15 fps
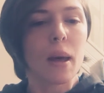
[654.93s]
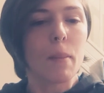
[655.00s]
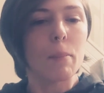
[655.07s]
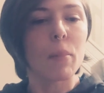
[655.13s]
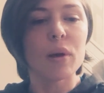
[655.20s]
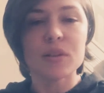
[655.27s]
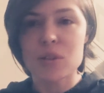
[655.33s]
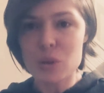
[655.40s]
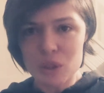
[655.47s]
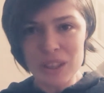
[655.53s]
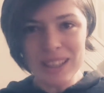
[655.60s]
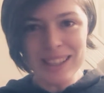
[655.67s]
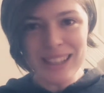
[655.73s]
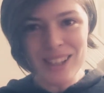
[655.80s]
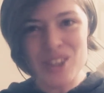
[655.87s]
But
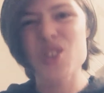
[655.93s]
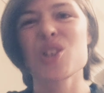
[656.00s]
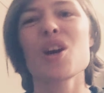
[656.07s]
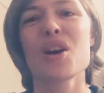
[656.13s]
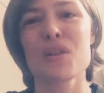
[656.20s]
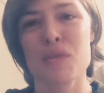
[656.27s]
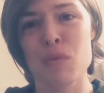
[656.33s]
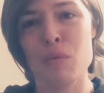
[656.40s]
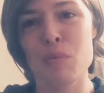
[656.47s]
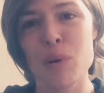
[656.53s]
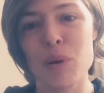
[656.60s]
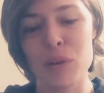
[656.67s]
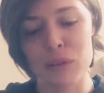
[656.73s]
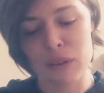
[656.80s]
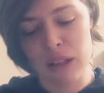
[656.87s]
socialization starts from
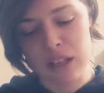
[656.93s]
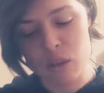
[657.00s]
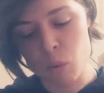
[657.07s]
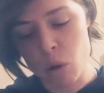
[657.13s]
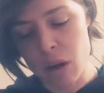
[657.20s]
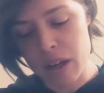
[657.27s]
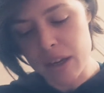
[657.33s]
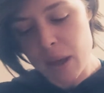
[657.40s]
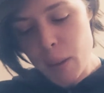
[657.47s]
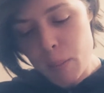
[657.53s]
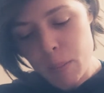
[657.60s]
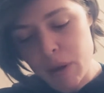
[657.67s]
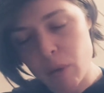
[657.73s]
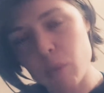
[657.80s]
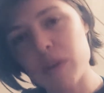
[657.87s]
birth, and that's why
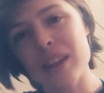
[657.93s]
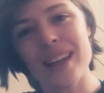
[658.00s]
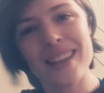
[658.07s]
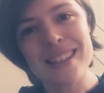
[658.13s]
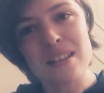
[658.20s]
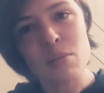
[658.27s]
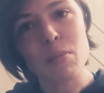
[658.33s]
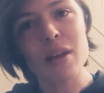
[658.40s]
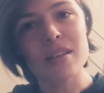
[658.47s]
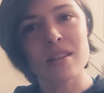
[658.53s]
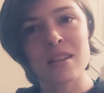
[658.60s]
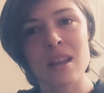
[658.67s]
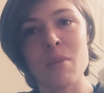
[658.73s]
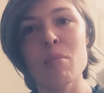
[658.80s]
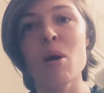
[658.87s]
being with their litter mates
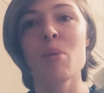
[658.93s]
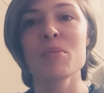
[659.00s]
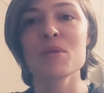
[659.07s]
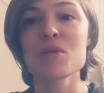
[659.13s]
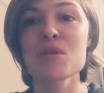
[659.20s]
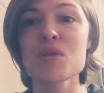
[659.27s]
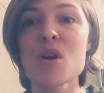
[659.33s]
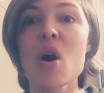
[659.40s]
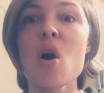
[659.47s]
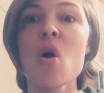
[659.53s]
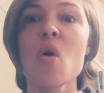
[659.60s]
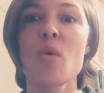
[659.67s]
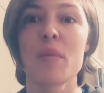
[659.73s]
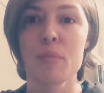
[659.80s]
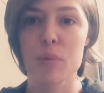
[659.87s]
and their mom is
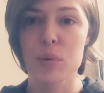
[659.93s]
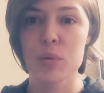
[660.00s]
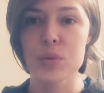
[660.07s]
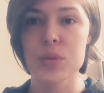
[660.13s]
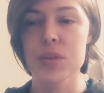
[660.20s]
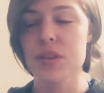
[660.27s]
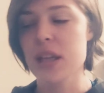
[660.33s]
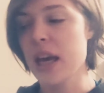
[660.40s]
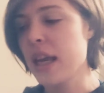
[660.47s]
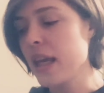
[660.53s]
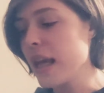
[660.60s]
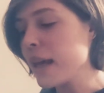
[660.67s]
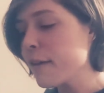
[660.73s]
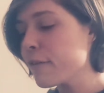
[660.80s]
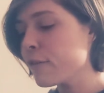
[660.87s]
so important. And
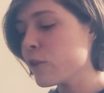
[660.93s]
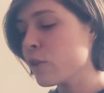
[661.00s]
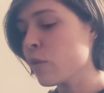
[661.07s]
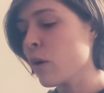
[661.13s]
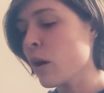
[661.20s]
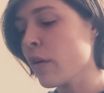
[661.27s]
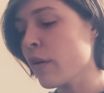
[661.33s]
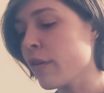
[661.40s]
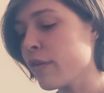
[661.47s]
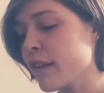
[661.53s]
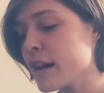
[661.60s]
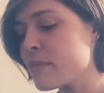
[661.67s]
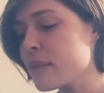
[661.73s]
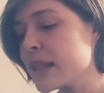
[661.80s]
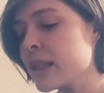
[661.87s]
if you a
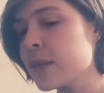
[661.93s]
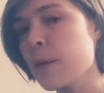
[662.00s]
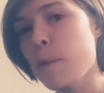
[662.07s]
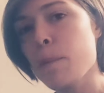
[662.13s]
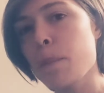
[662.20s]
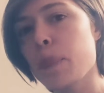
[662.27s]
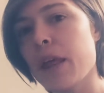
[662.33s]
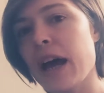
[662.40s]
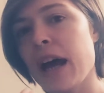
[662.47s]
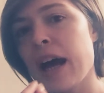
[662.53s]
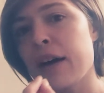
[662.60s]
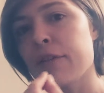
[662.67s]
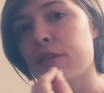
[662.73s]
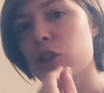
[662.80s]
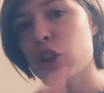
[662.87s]
family that
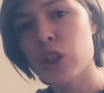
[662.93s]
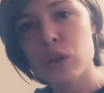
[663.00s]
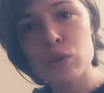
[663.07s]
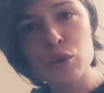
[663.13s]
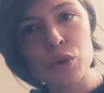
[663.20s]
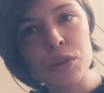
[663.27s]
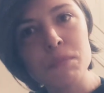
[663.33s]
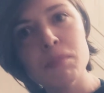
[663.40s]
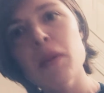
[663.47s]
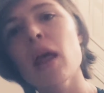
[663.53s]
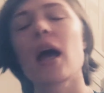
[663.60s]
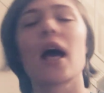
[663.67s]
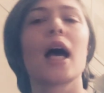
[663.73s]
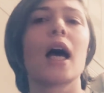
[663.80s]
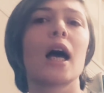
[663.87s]
have children
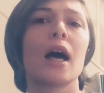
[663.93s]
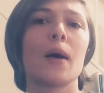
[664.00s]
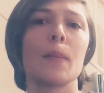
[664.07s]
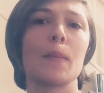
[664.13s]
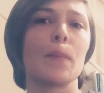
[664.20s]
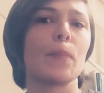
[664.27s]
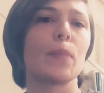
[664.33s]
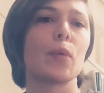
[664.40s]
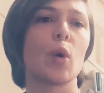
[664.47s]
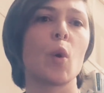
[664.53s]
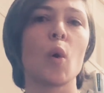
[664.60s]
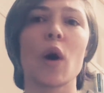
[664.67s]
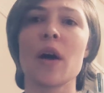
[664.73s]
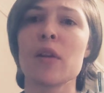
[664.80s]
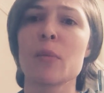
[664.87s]

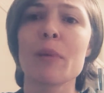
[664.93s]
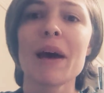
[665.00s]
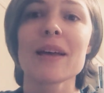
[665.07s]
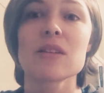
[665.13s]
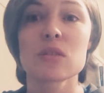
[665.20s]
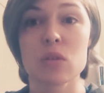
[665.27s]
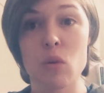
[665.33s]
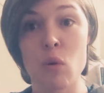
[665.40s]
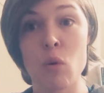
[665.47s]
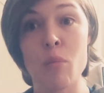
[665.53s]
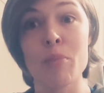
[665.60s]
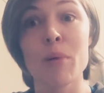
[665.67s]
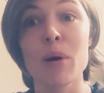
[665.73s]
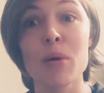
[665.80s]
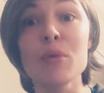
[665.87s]
or other pets or
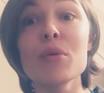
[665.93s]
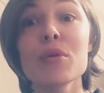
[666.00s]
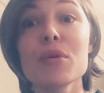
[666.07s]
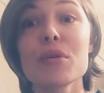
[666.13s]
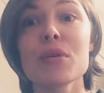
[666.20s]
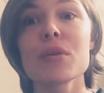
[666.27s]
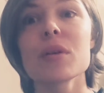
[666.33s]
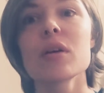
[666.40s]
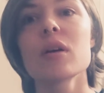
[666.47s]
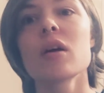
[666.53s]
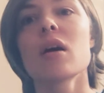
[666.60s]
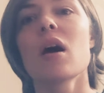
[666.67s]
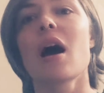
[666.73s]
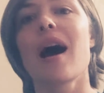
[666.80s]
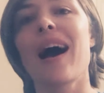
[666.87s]
both,
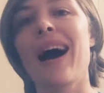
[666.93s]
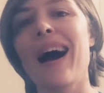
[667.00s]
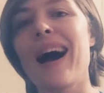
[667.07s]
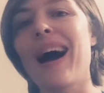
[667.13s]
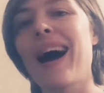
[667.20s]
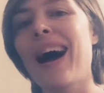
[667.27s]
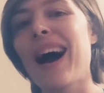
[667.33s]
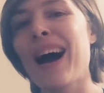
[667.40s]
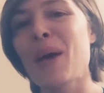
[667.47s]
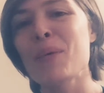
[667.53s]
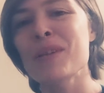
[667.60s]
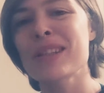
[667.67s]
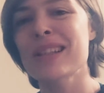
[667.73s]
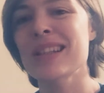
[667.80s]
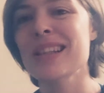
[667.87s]
I
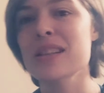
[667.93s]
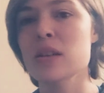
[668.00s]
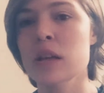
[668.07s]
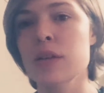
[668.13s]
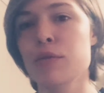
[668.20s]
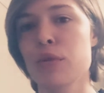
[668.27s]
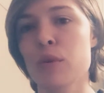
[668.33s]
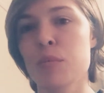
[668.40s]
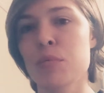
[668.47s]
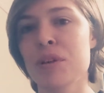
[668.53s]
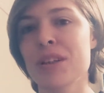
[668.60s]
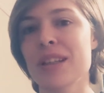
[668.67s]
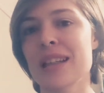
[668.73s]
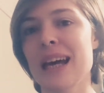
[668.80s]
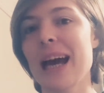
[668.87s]
would suggest looking for a
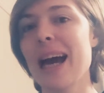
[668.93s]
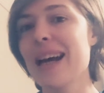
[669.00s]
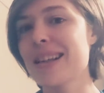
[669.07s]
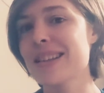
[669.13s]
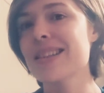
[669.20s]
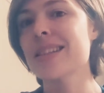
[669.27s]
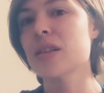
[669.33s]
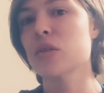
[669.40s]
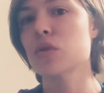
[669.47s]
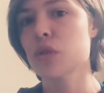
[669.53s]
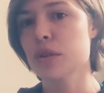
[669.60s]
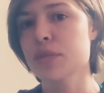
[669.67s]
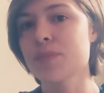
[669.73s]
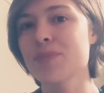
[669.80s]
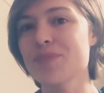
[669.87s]
breeder that has
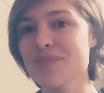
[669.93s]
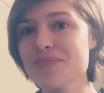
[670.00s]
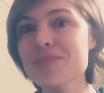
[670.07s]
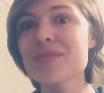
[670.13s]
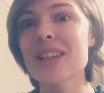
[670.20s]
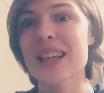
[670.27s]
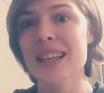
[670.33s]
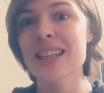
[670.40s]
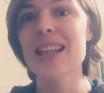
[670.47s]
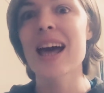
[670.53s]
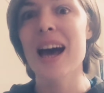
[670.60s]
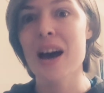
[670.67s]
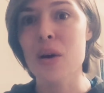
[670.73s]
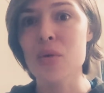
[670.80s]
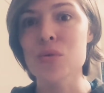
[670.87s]
children in the
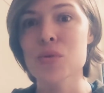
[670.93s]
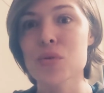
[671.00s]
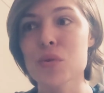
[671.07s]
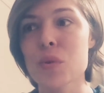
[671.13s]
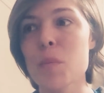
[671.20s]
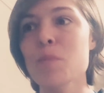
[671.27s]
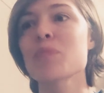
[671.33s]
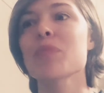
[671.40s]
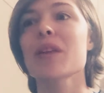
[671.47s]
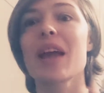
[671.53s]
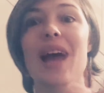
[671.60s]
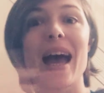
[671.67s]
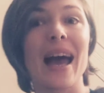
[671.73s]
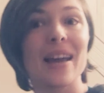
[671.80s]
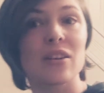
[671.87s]
house
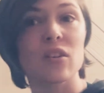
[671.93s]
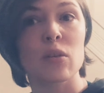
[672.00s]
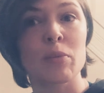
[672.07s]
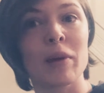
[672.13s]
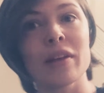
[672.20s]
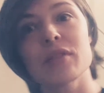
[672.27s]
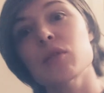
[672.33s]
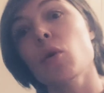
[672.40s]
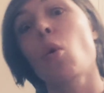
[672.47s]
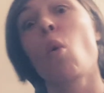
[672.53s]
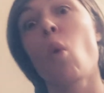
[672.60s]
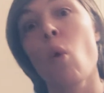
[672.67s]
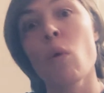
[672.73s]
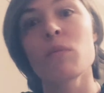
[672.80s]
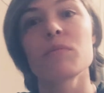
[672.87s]
and other pets,
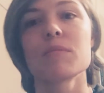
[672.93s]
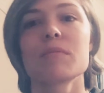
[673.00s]
or